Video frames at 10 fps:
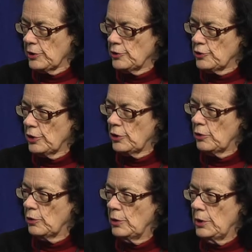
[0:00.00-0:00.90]

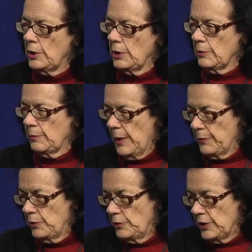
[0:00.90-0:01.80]
control
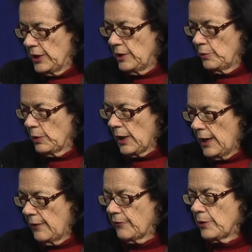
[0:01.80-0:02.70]
Papua New Guinea will
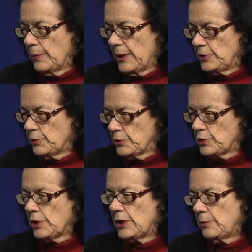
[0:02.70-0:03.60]
have compared to
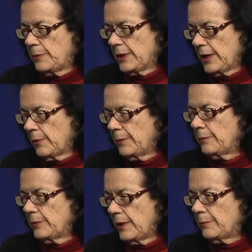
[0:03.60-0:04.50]
Australia about how
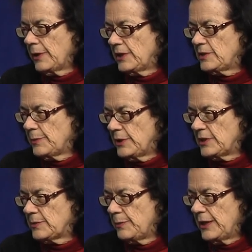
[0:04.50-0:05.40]
that money's been
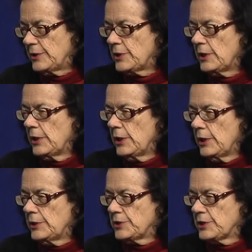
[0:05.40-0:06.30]
spent.
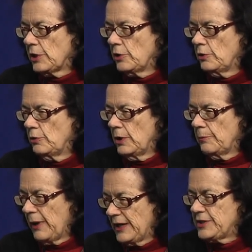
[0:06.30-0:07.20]
So
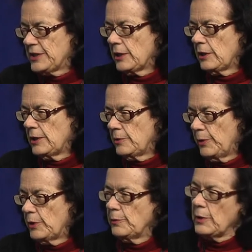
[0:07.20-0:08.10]
basically, the
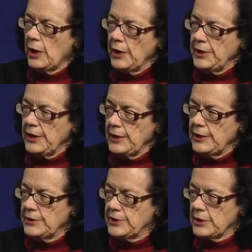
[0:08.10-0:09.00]
bottom line
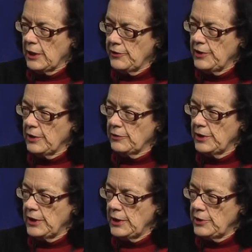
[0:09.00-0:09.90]
is, I think
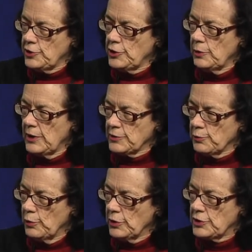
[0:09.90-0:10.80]
the issue has
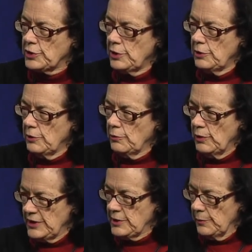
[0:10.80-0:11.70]
worked
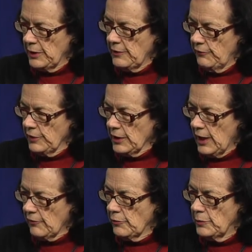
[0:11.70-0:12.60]
reasonably for the
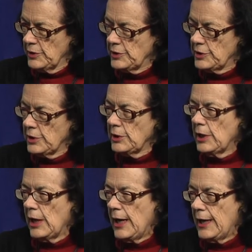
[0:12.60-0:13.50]
government,
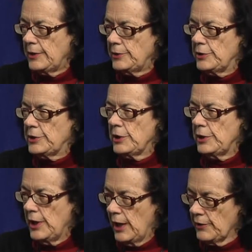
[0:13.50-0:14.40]
and
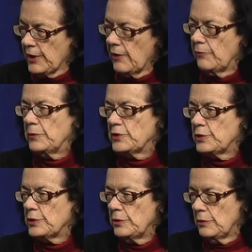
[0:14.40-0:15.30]
now the government's